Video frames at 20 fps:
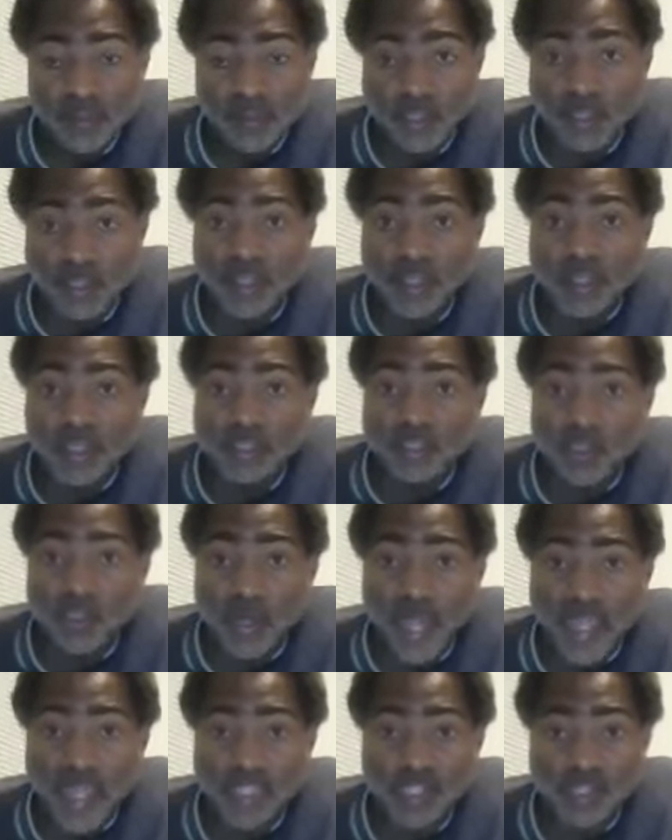the
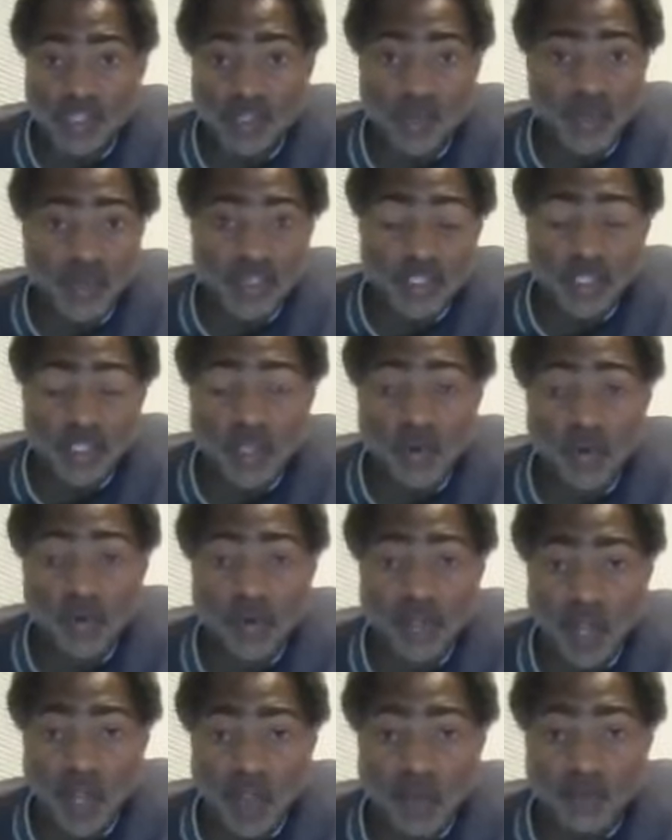Israelites started to
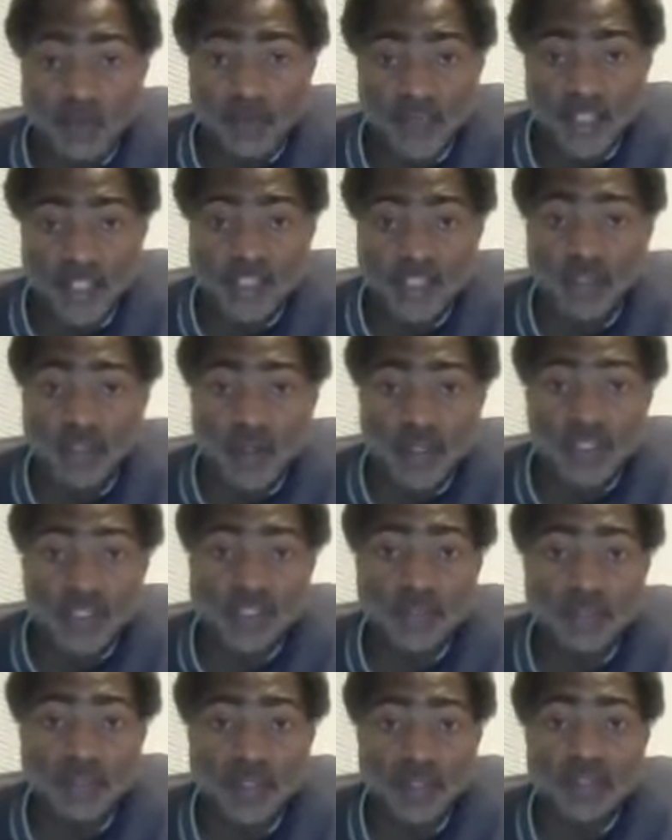going off. They started
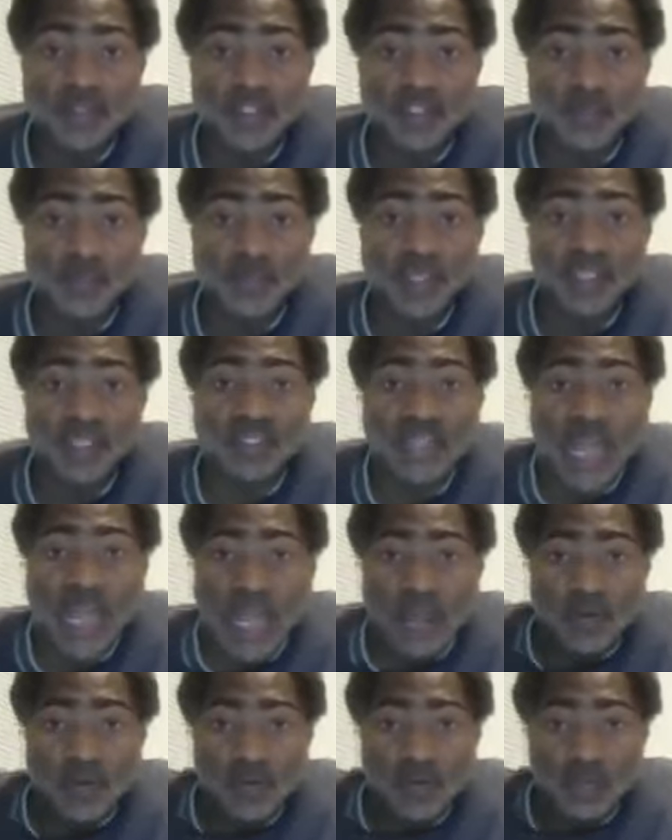to build this big
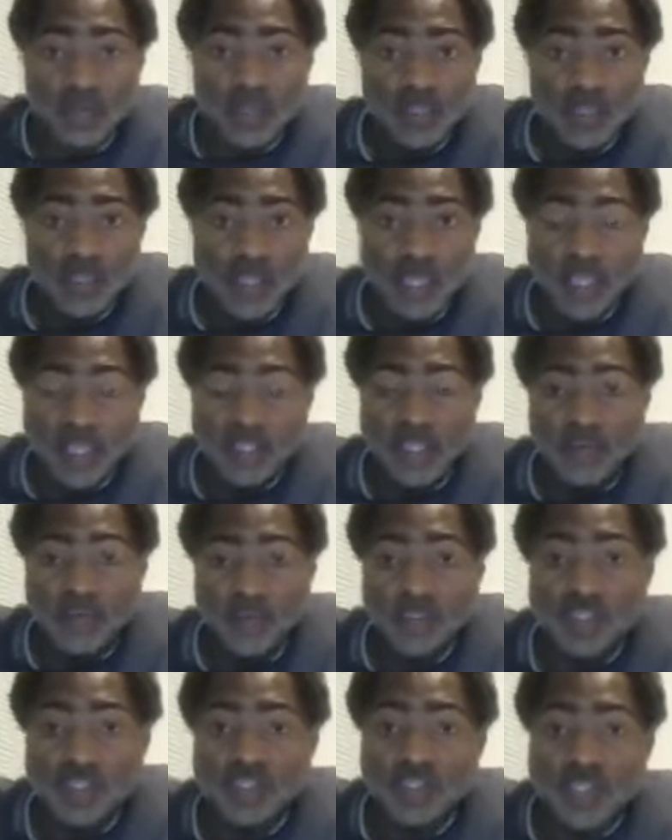tower and they
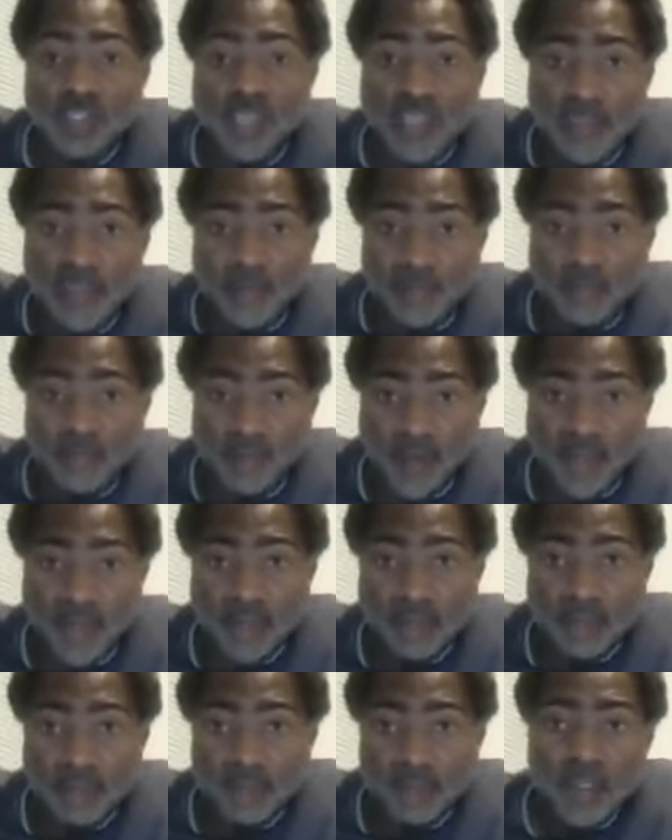reached the heaven,
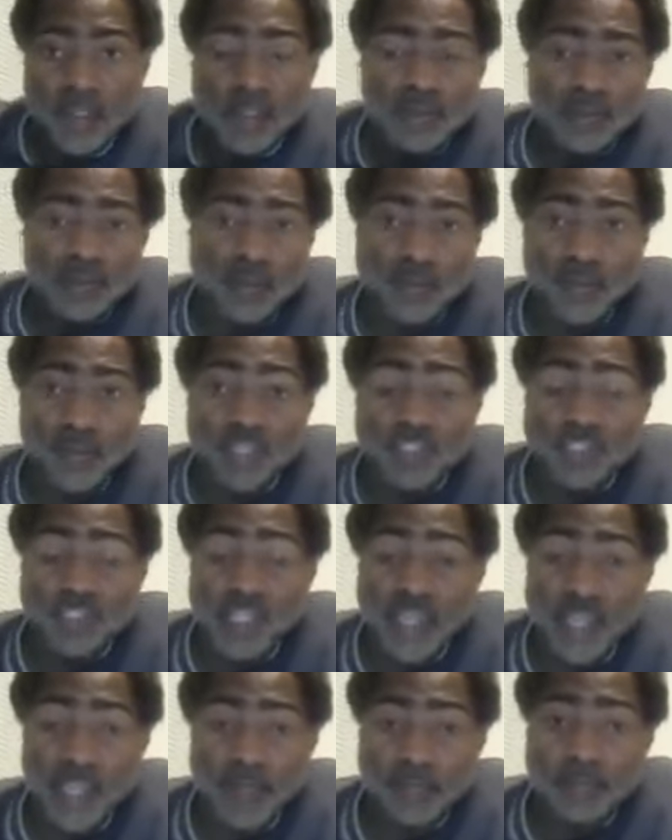right? The reach
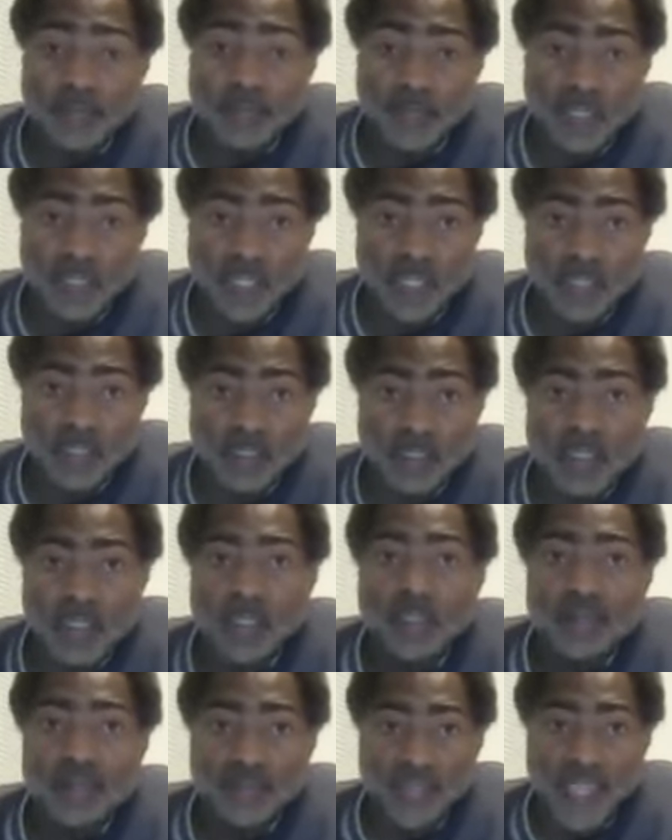the heaven mean
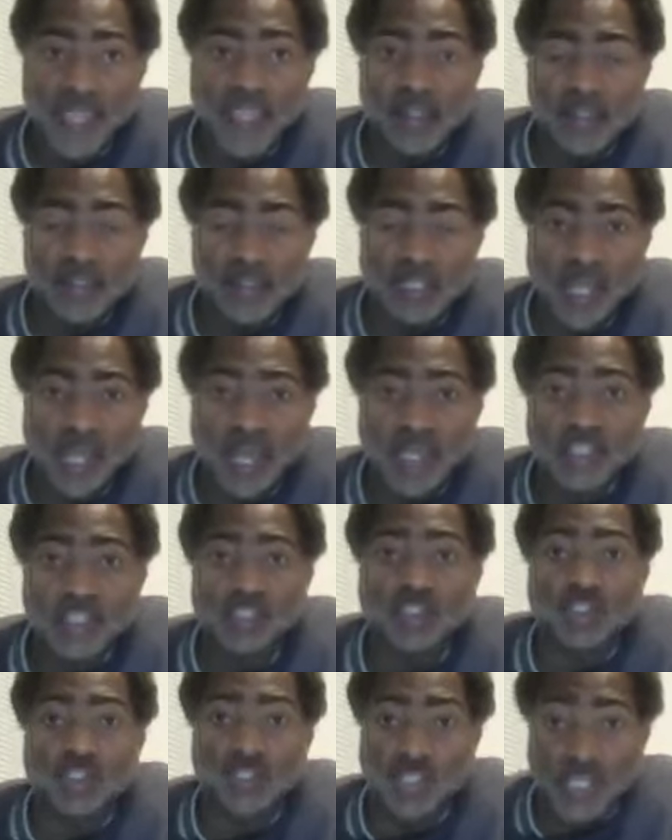that
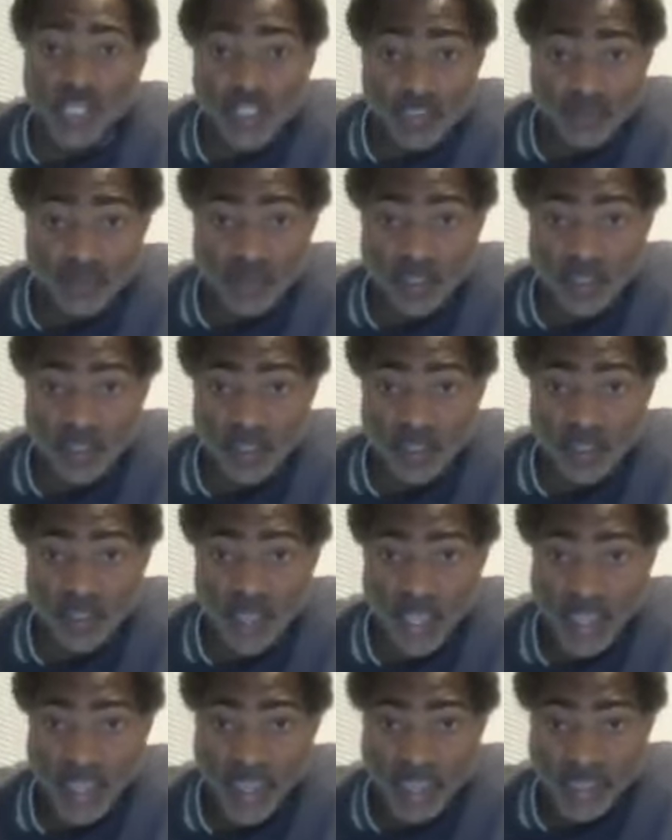God's judgment
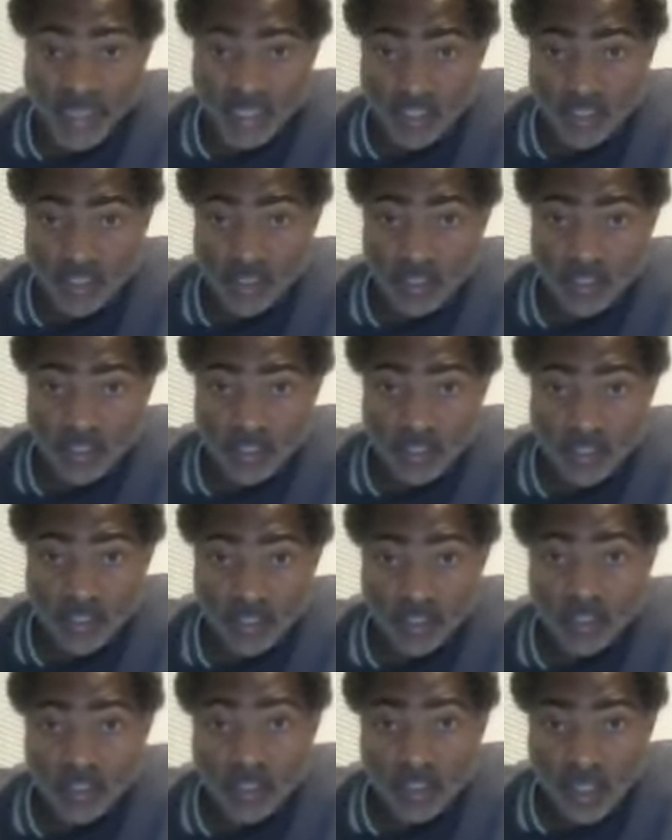has
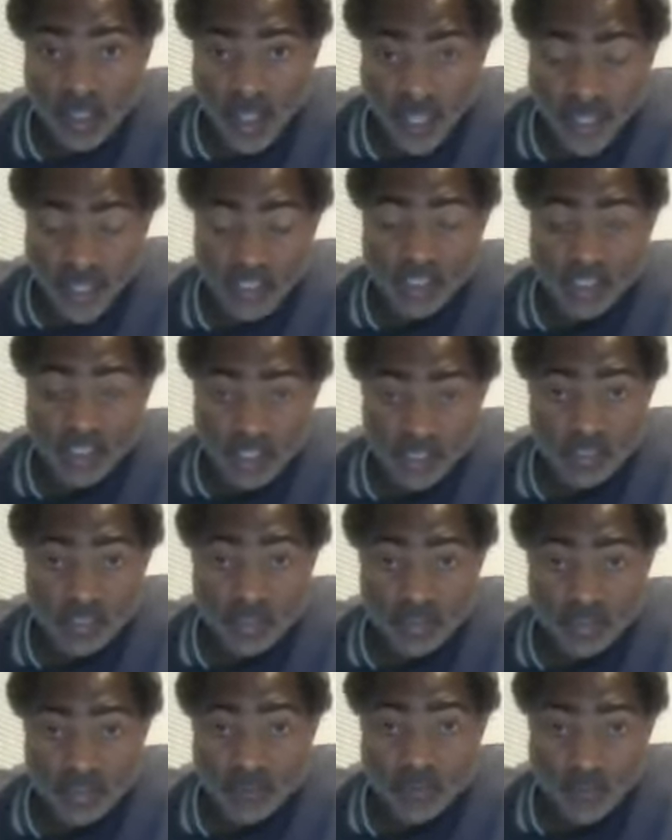has
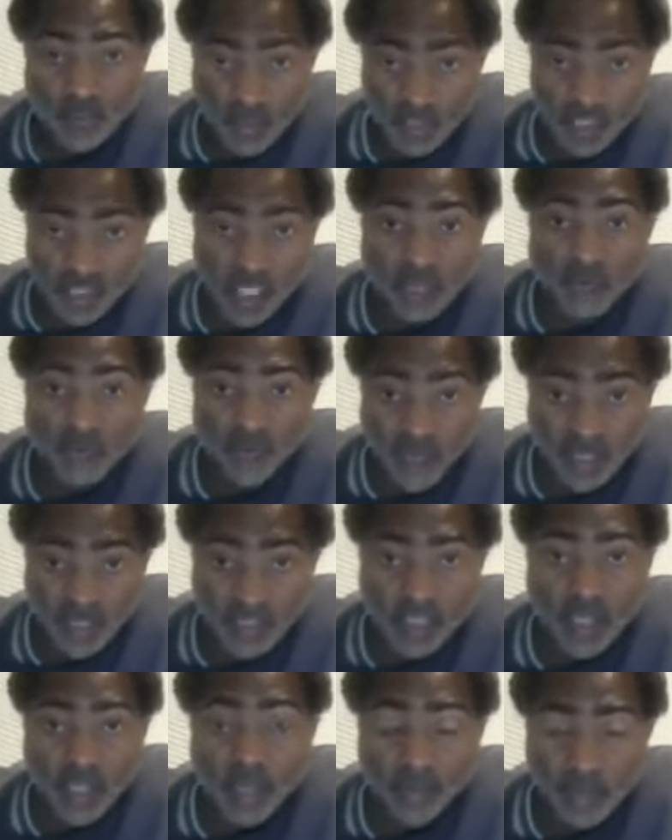was getting ready
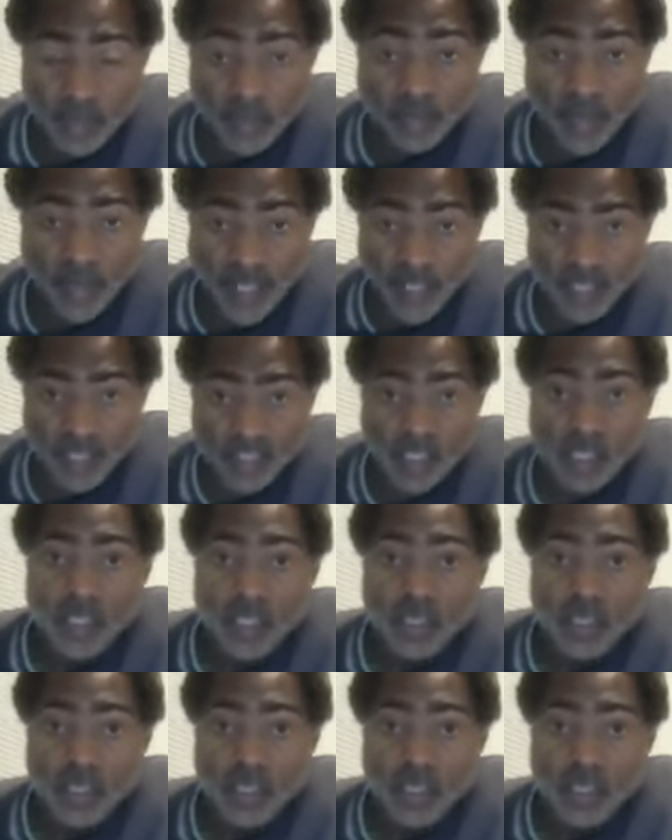to come to place.